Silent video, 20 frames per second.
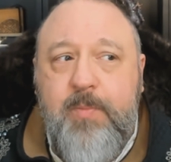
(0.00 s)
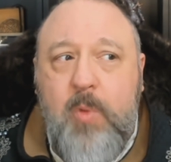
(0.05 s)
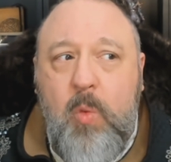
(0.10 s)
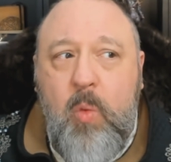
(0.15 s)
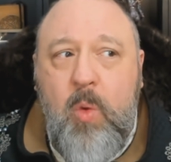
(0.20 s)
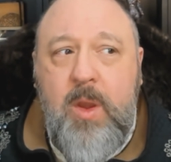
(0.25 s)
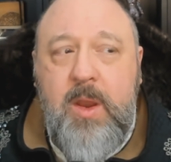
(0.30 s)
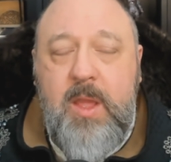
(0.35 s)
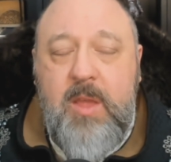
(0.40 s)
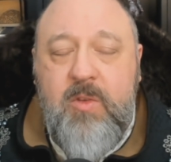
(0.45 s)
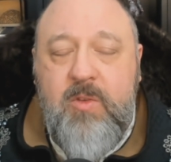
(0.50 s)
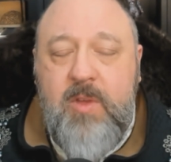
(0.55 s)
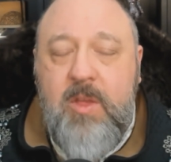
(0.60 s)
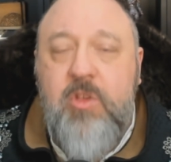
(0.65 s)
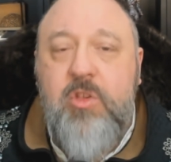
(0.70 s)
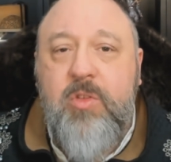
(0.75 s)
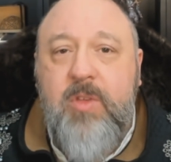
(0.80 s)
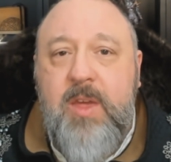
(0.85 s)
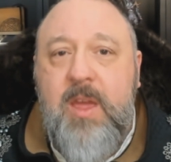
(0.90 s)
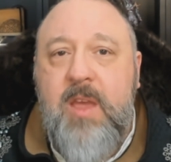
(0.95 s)
what
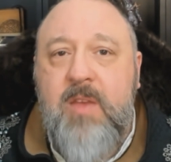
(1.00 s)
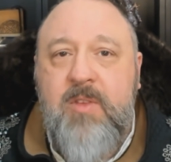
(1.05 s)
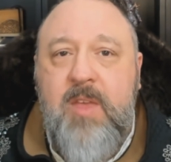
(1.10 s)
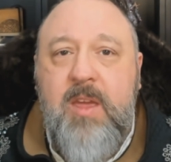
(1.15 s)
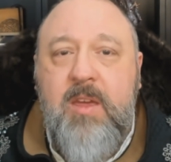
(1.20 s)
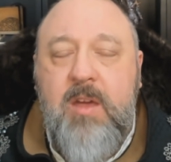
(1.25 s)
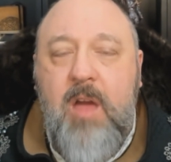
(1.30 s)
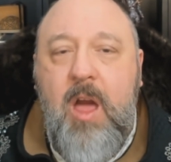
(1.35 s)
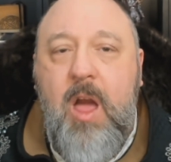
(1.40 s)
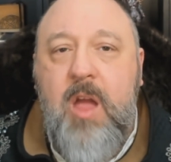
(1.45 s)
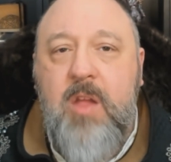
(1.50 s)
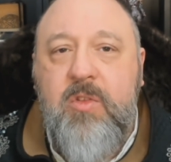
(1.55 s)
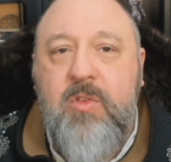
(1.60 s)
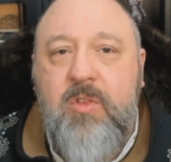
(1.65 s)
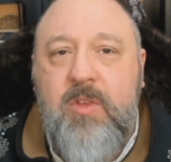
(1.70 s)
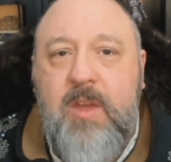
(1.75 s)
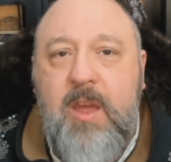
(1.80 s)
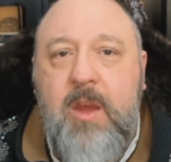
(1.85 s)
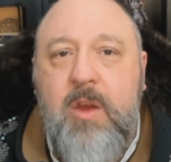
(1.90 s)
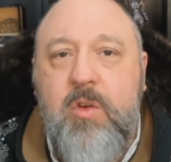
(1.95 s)
essentially is a
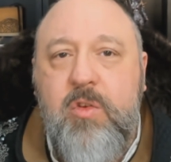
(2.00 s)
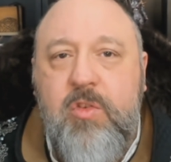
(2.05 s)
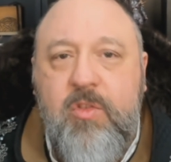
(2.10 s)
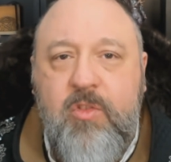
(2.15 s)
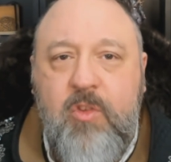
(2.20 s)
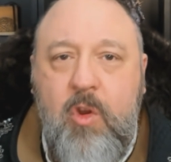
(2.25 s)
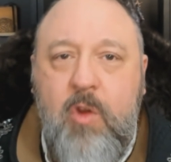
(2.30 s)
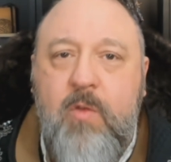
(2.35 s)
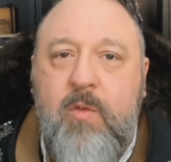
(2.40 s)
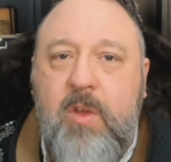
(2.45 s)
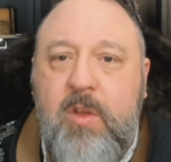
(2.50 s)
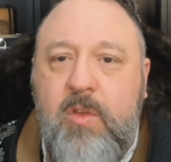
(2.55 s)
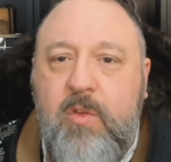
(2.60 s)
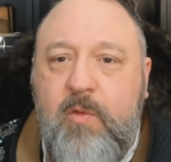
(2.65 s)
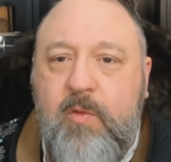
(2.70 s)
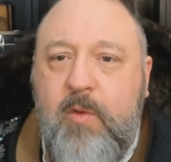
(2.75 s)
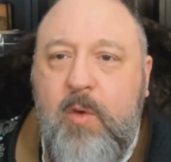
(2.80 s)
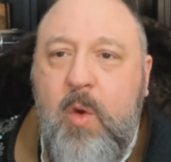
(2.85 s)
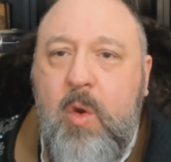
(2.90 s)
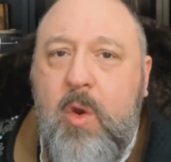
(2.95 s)
concierge service
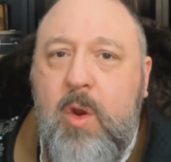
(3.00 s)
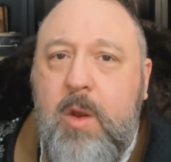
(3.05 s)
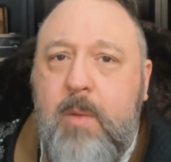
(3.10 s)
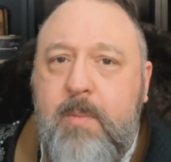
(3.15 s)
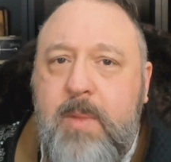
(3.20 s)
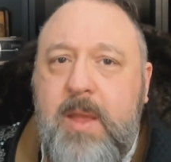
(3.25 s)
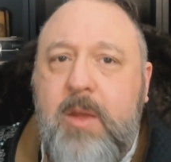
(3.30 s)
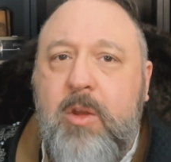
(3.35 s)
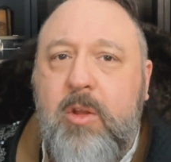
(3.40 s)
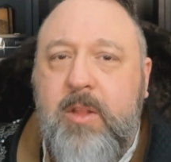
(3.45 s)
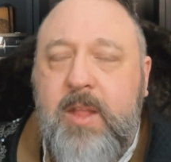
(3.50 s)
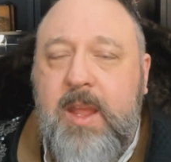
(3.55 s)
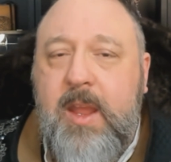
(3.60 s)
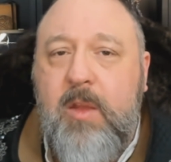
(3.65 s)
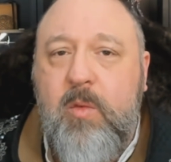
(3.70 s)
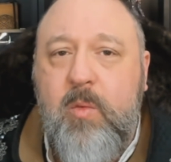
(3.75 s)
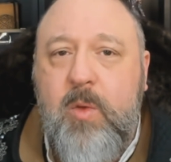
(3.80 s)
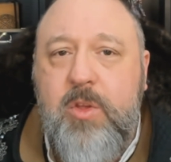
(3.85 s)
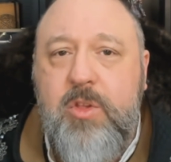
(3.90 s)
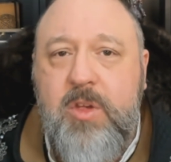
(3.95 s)
for
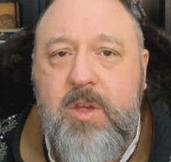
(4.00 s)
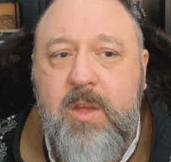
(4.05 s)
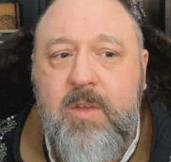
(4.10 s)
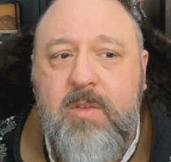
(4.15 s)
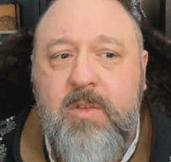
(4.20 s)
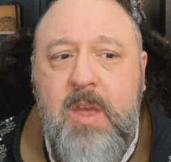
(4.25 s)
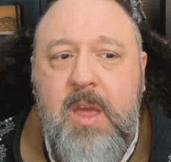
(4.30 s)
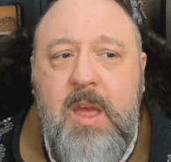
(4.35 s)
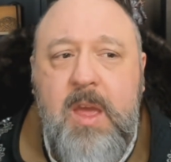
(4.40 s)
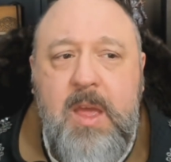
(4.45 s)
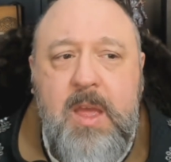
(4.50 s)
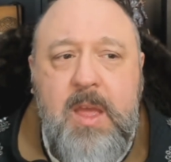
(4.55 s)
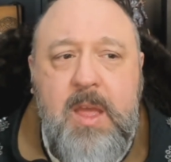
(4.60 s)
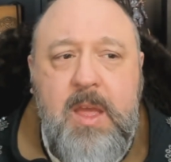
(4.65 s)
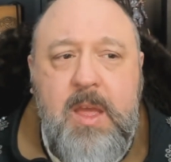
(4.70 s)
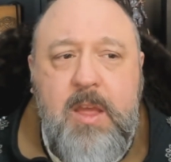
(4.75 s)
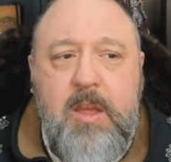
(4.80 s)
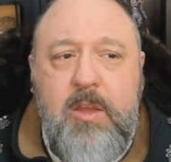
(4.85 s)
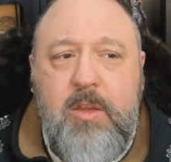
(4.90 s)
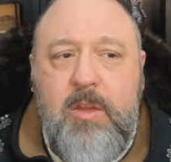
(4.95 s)
Bicolline, which is
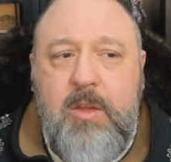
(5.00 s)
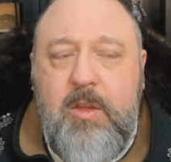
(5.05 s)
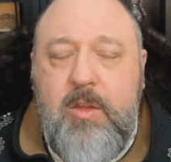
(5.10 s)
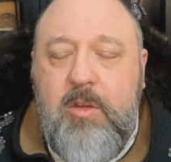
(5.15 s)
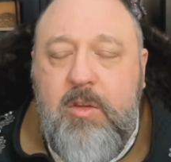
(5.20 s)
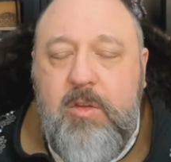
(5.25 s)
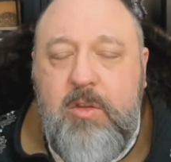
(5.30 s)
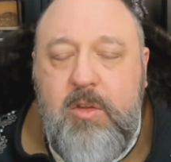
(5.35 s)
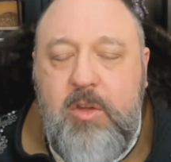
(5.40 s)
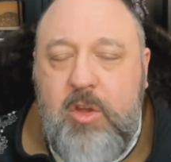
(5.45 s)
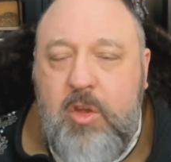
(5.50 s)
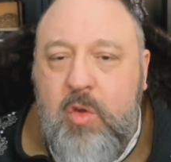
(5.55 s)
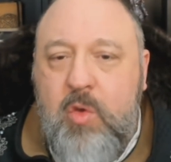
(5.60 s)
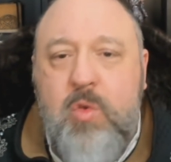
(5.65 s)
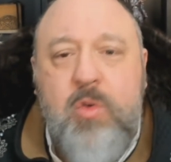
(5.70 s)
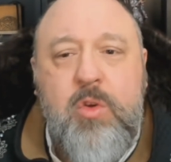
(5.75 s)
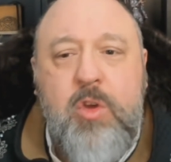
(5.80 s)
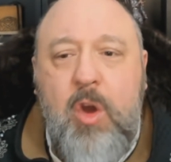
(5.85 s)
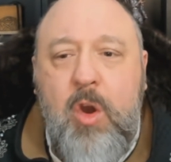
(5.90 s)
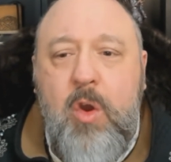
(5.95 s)

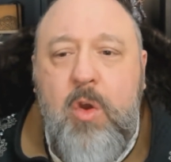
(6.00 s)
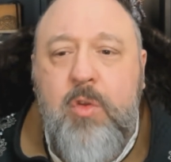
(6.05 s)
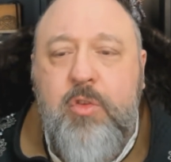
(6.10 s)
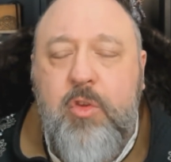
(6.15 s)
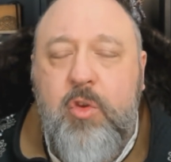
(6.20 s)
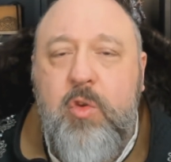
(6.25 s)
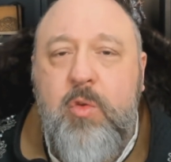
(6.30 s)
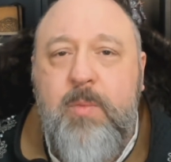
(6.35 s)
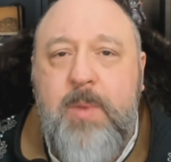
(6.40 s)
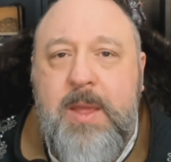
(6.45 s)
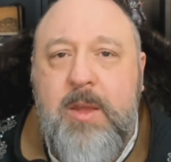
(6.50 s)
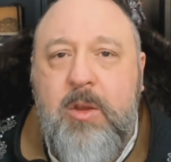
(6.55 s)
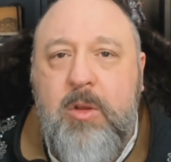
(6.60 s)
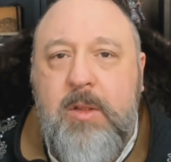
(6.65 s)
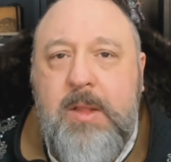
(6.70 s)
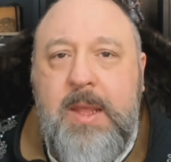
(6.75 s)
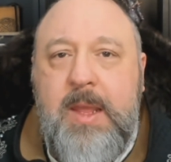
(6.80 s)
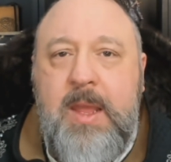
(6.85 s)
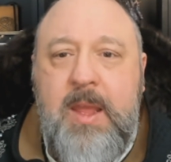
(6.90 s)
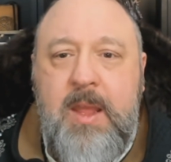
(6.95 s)
you go to
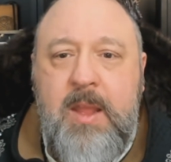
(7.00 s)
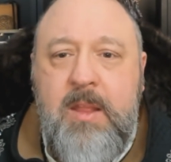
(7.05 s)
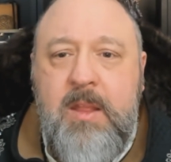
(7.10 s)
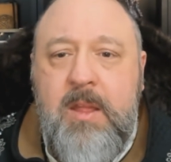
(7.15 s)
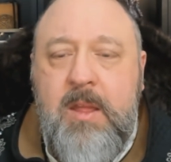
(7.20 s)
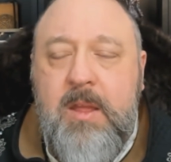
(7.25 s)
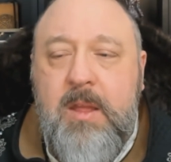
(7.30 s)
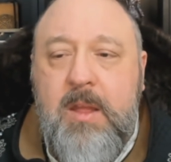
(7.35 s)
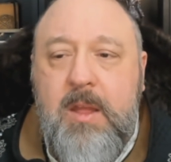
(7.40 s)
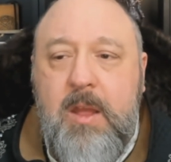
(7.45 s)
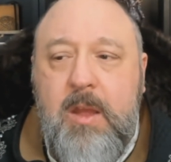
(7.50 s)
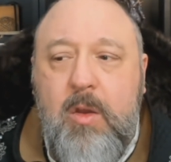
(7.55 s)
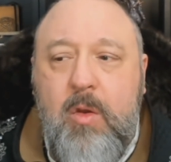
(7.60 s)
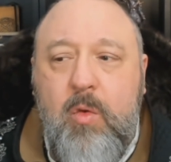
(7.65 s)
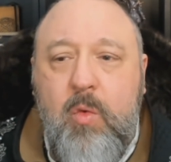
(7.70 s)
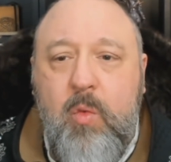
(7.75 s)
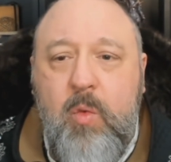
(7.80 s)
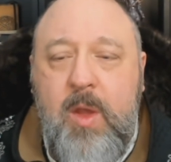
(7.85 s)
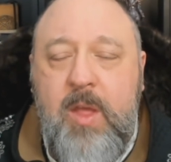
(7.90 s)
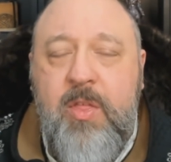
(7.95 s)
Bicolline
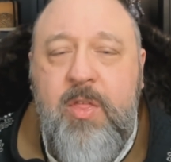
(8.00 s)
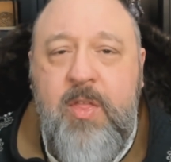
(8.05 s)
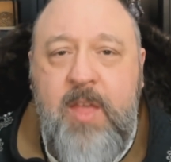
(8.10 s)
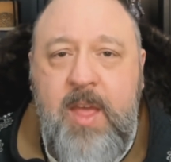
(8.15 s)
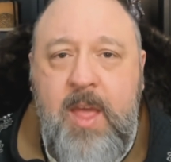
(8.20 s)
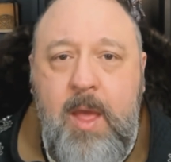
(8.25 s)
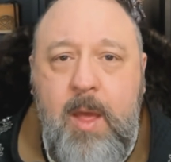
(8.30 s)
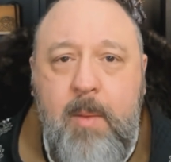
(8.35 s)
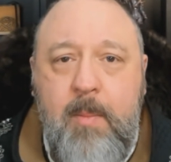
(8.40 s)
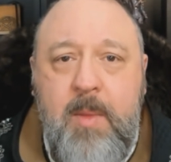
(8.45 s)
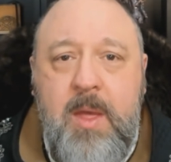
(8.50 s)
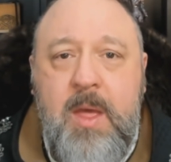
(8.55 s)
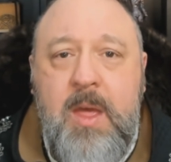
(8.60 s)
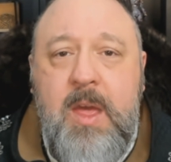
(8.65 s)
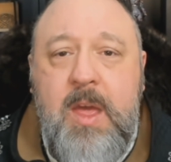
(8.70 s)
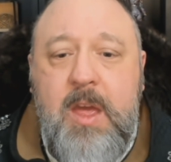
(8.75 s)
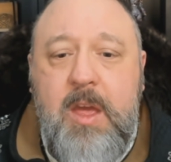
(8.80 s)
with them.